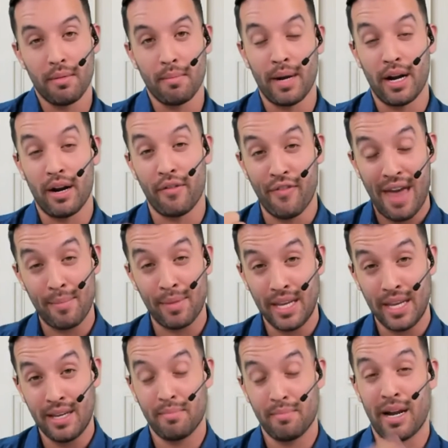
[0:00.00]
by our
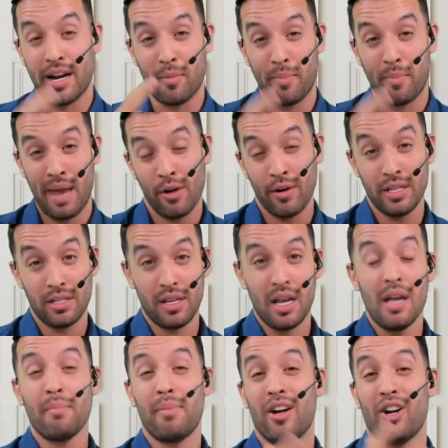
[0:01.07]
family, by our parents,
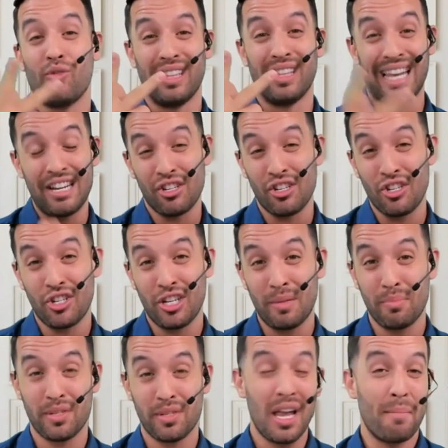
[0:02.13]
by our
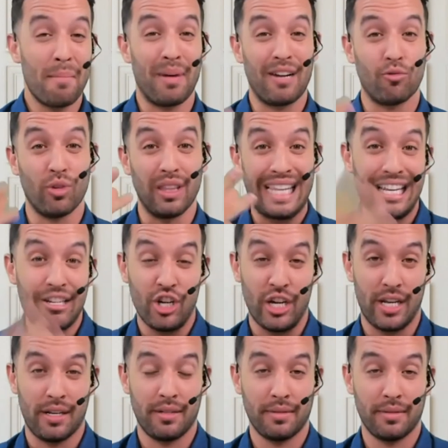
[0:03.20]
relationships, by
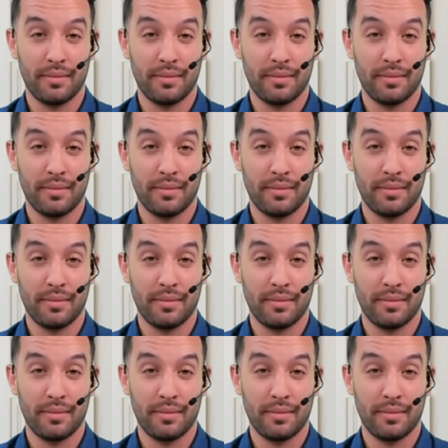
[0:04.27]
religion.